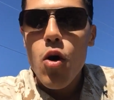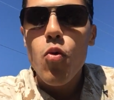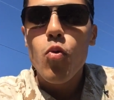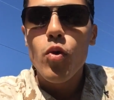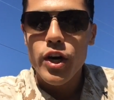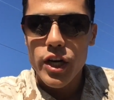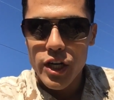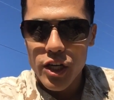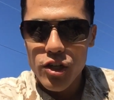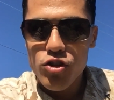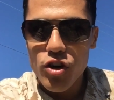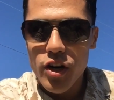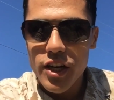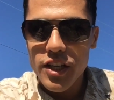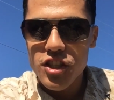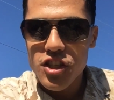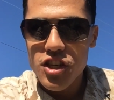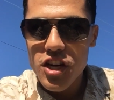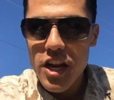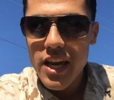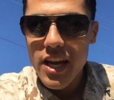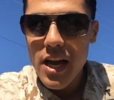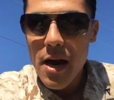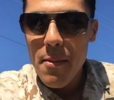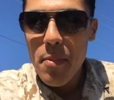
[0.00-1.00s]
We're gonna try and
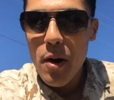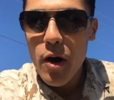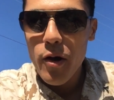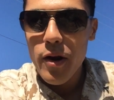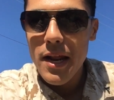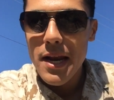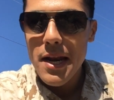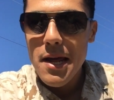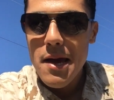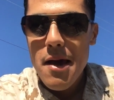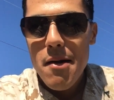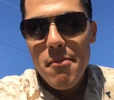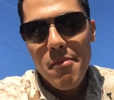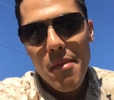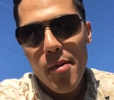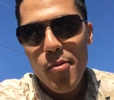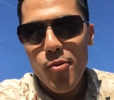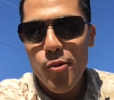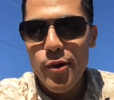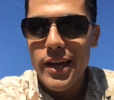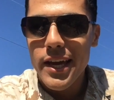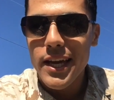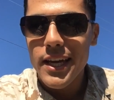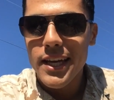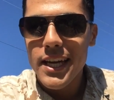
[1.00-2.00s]
sneak up on it. Maybe
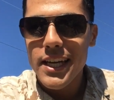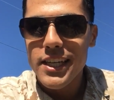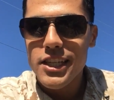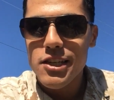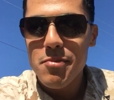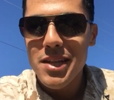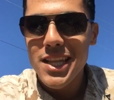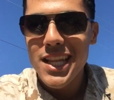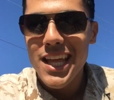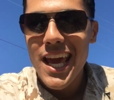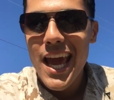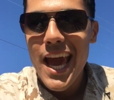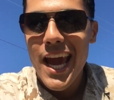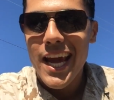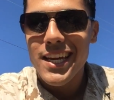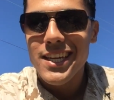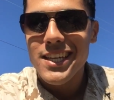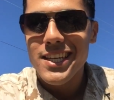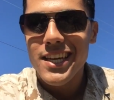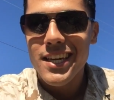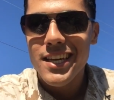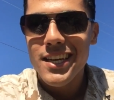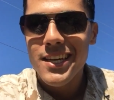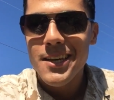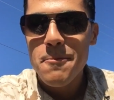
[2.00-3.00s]
we can catch him in the
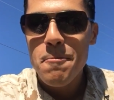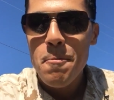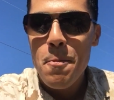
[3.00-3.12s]
act.